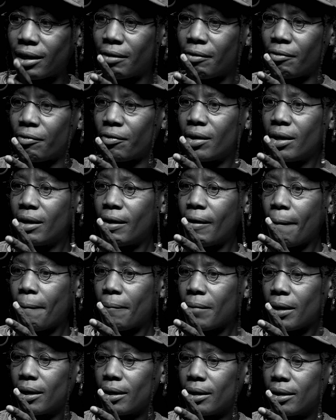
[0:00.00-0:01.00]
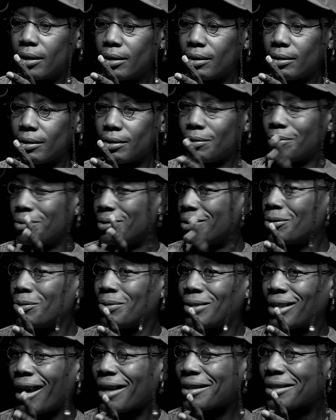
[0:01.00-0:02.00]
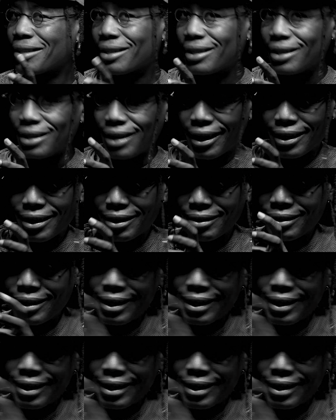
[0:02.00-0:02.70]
of, you technically like